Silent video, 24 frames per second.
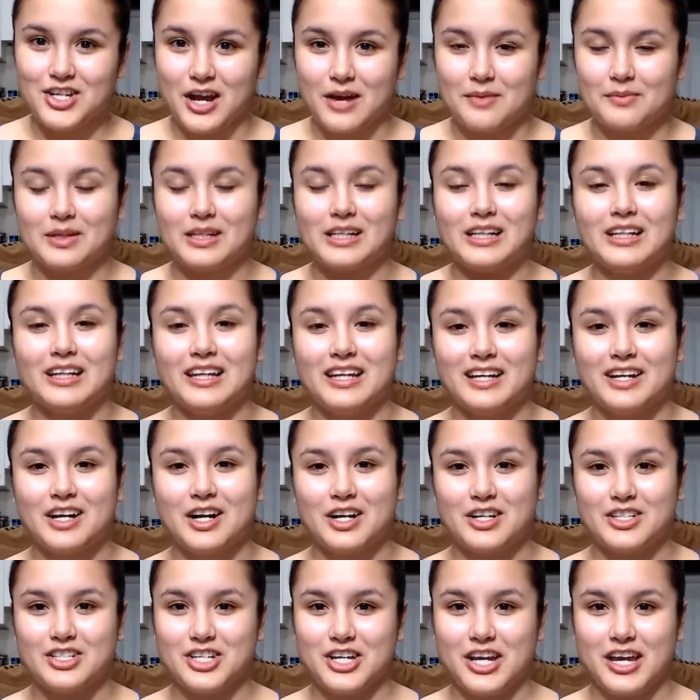I'm going to link her
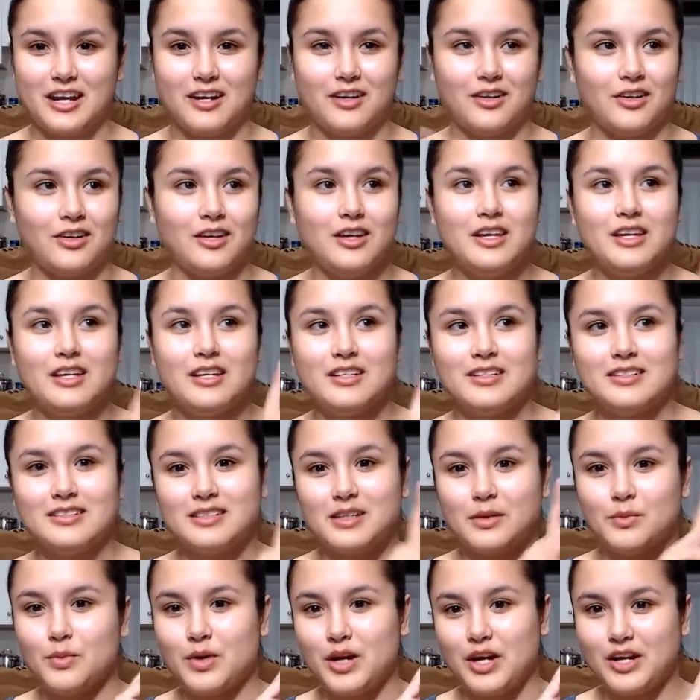channel
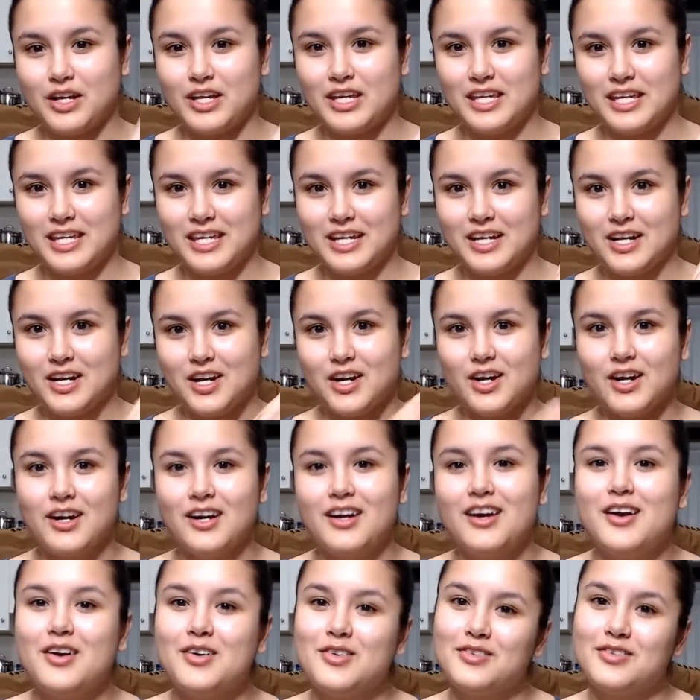somewhere here
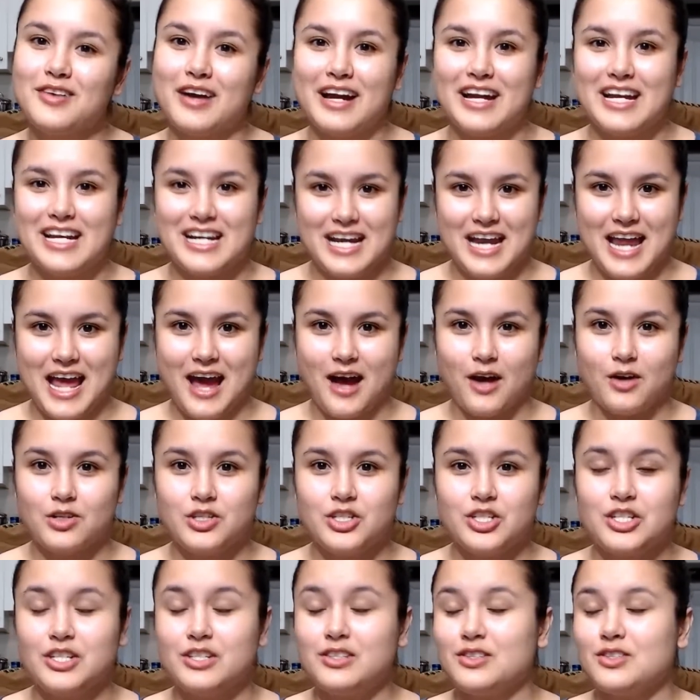right now.
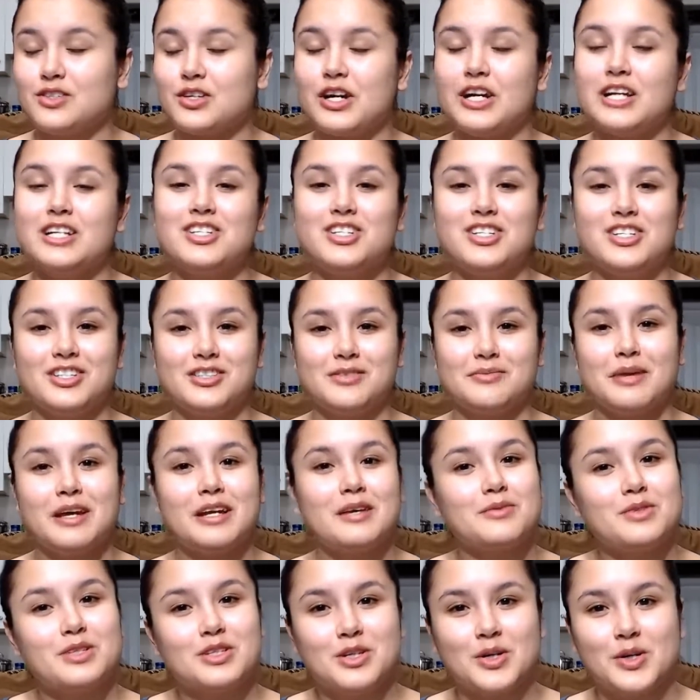She's great. She does makeup
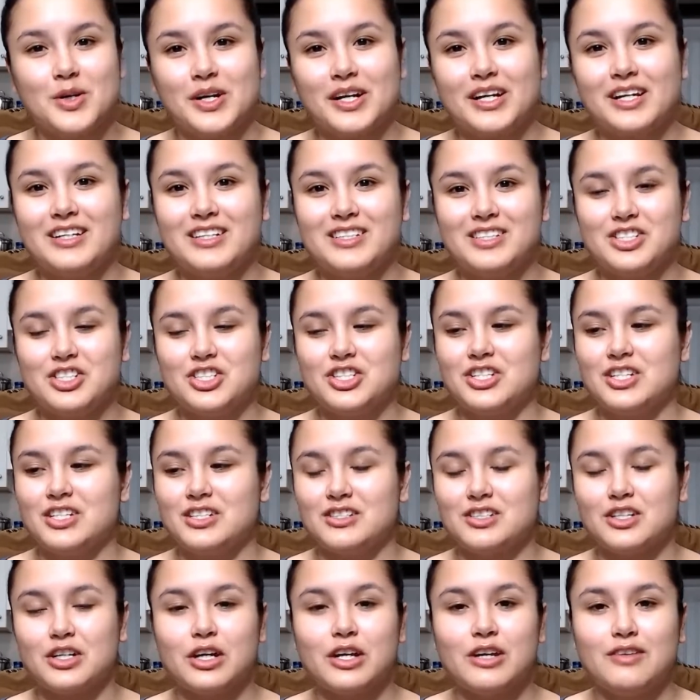tutorials, she does
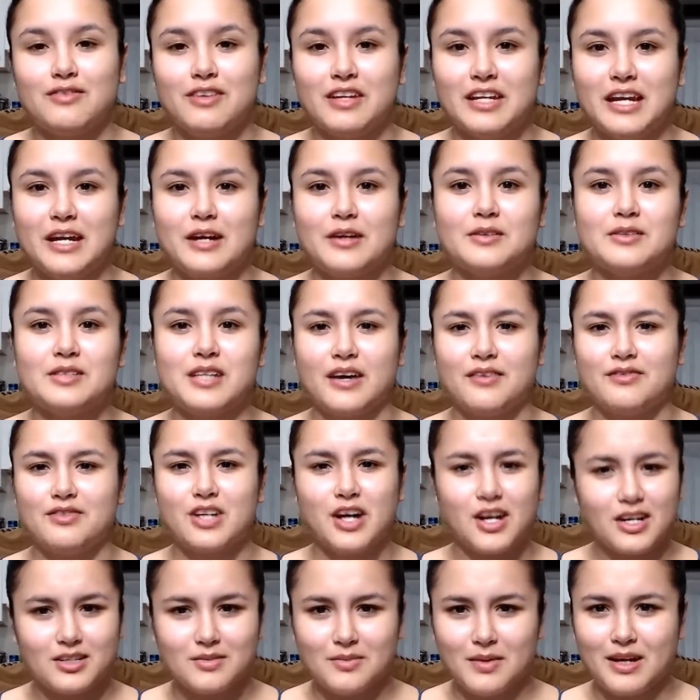cooking videos. I've
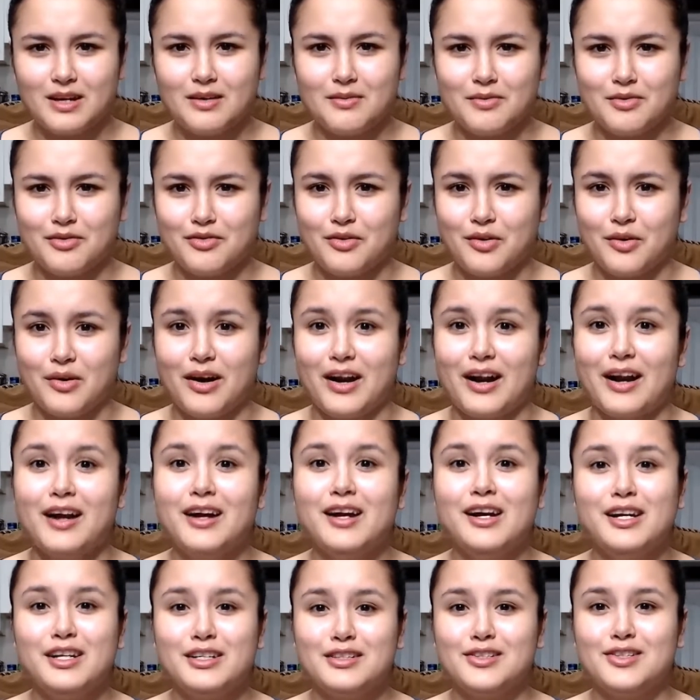talked about her before,
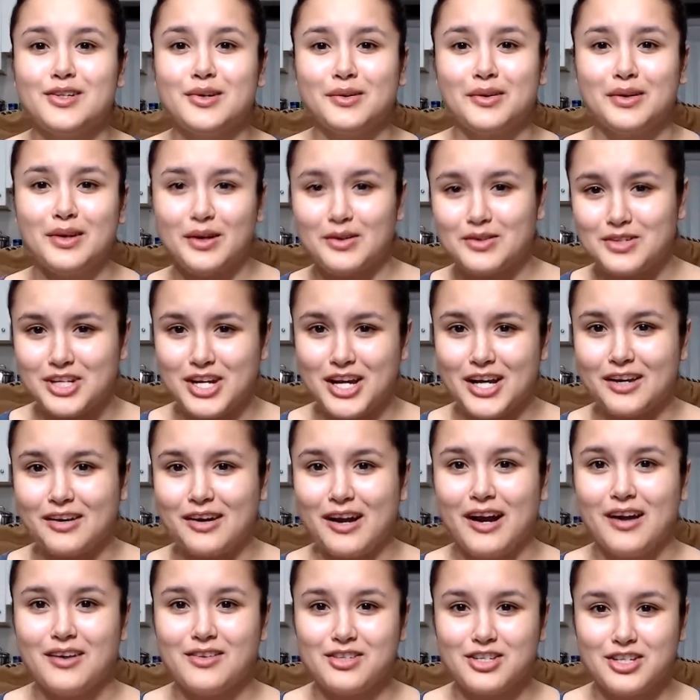so go check her
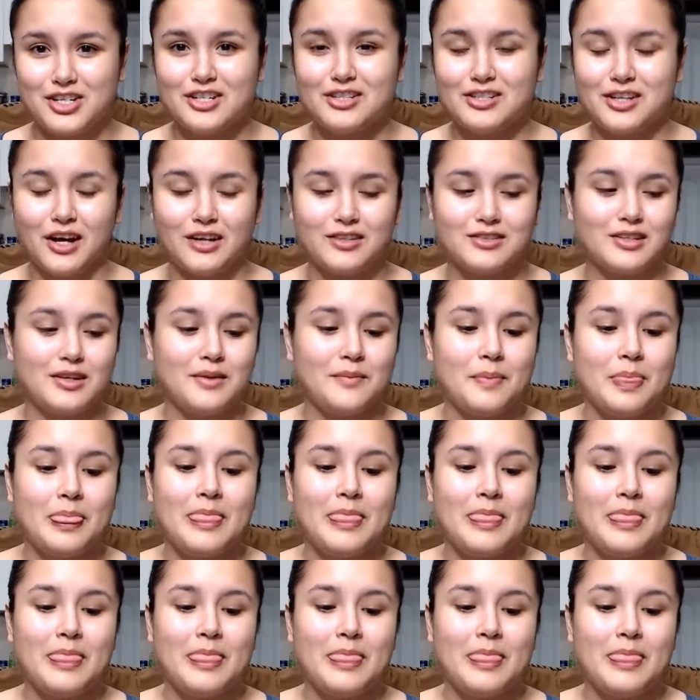out. She's awesome.